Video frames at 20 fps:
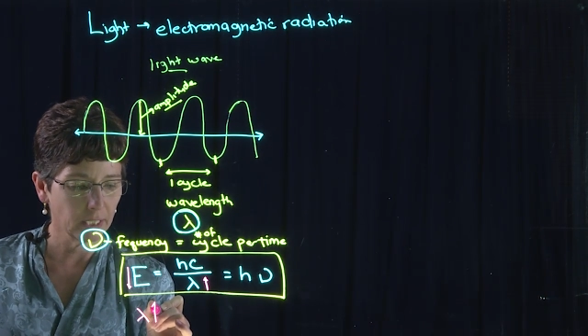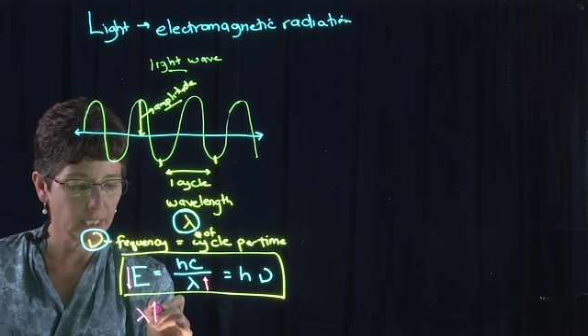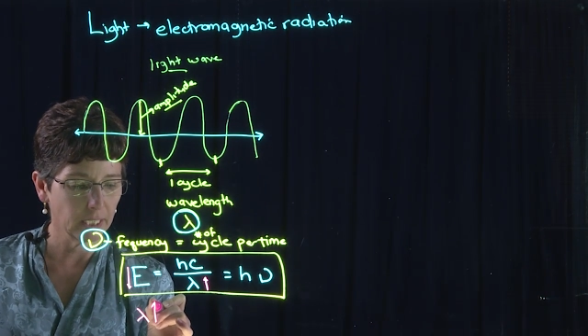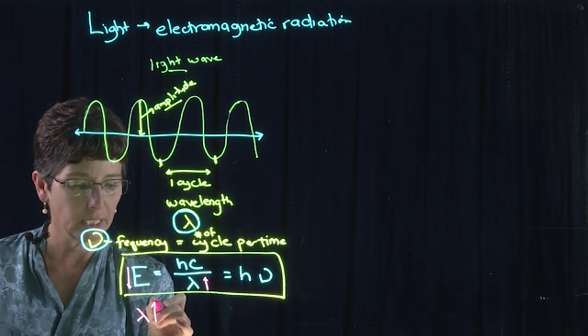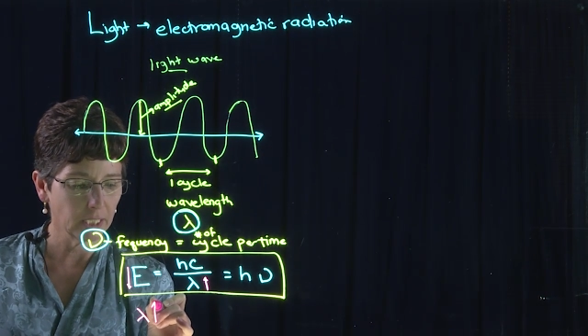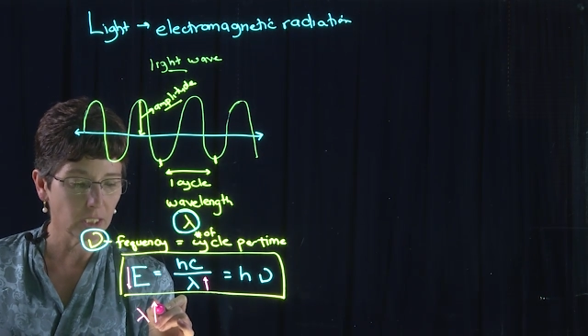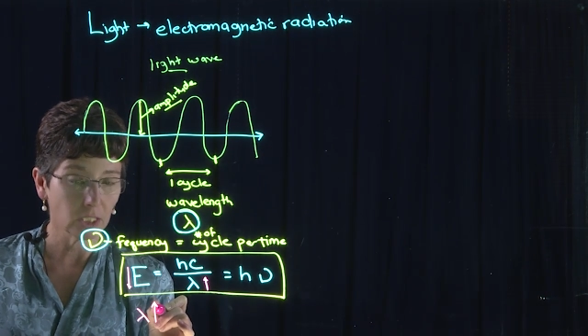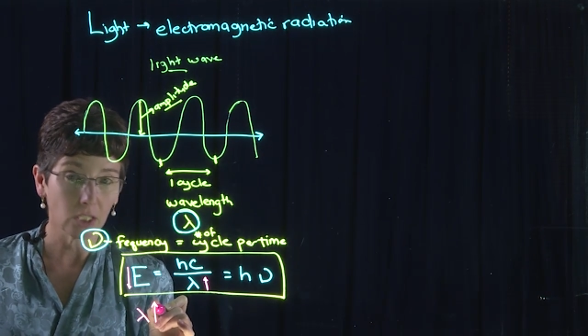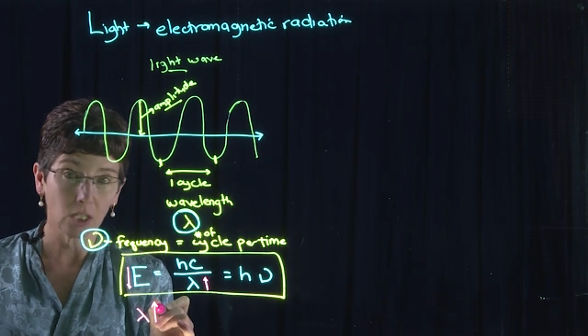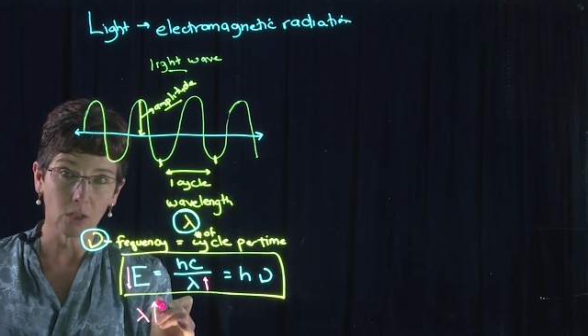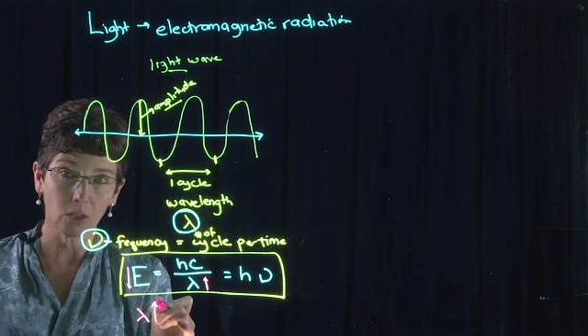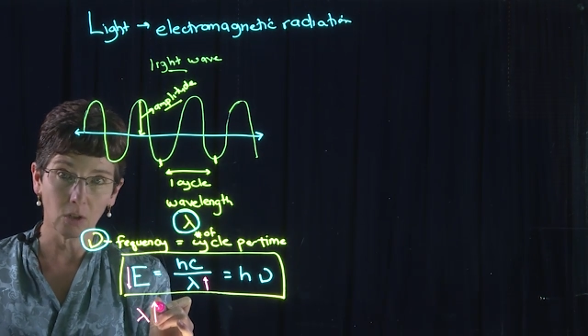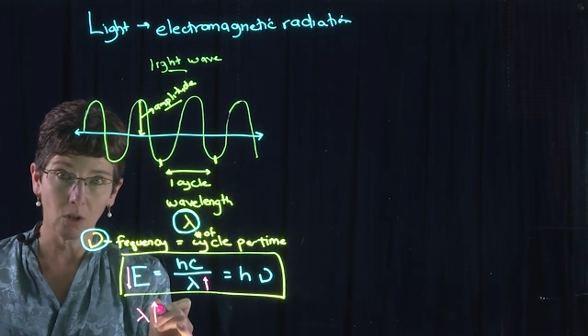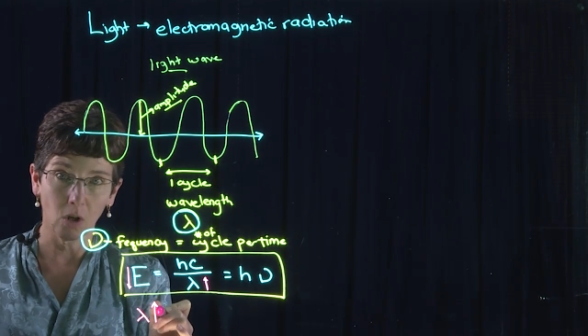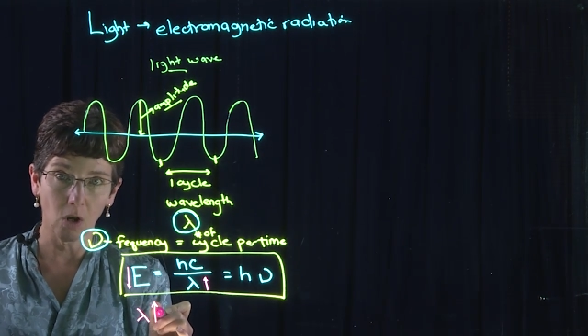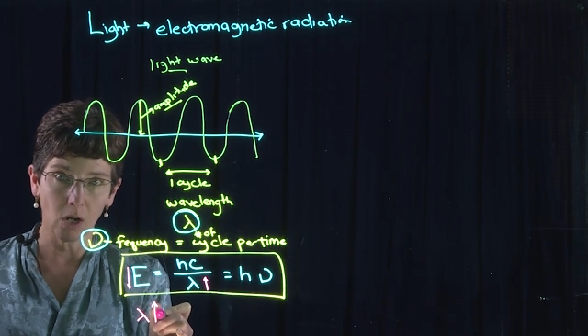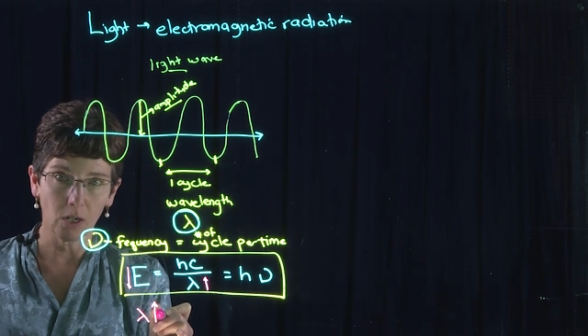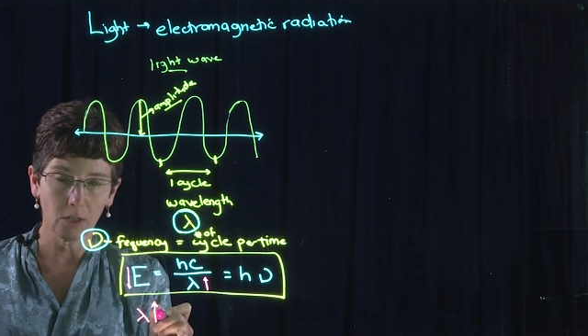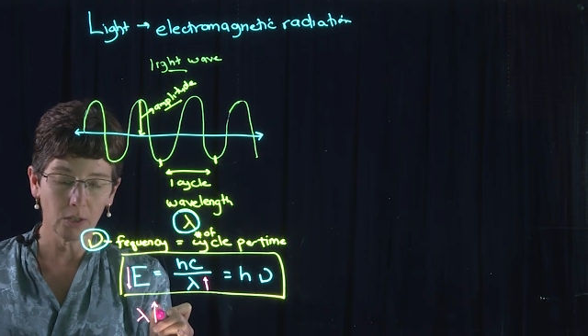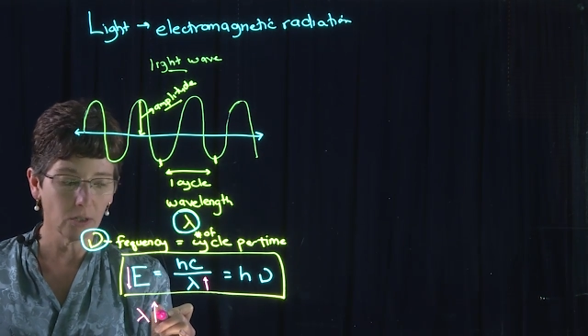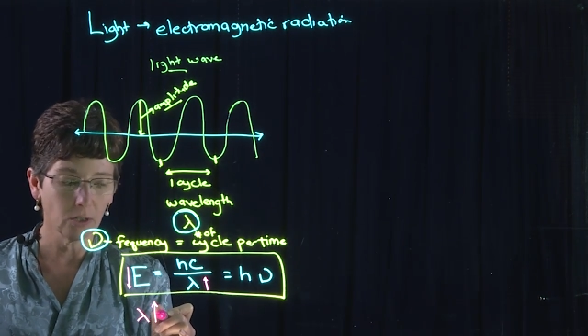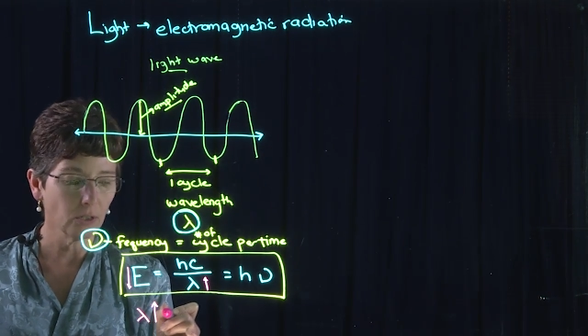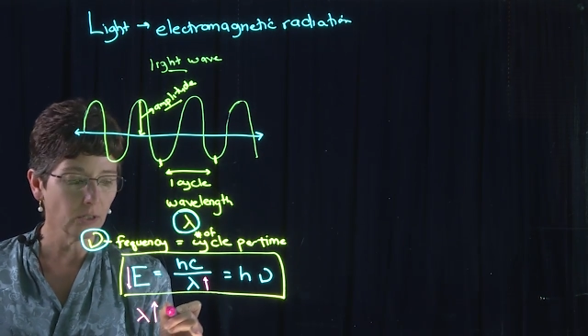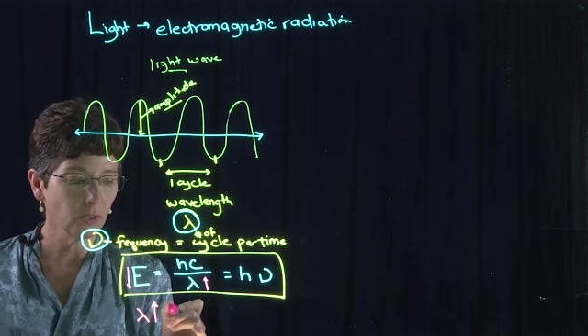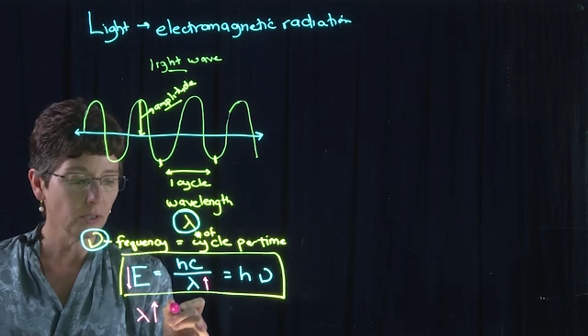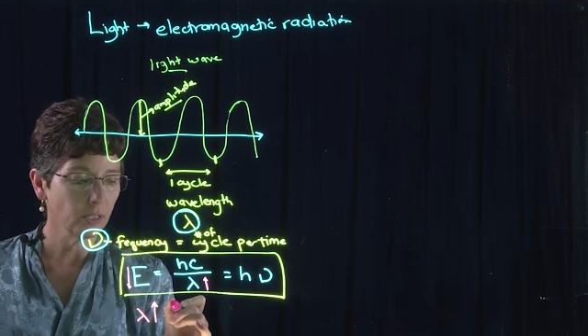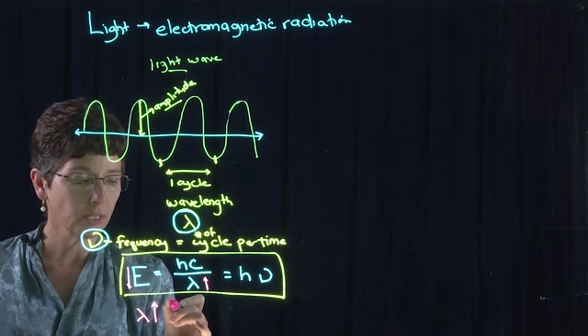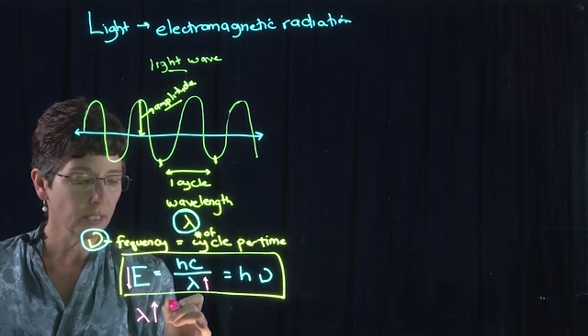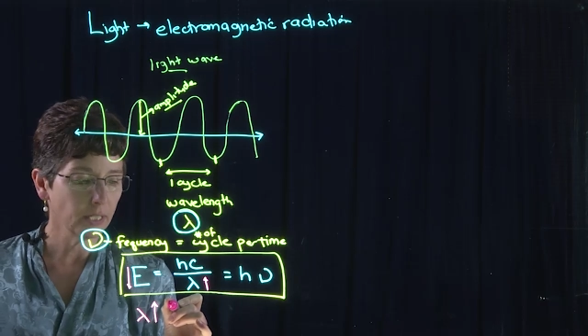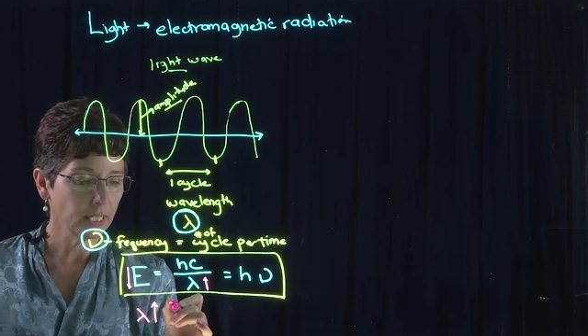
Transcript: gets longer,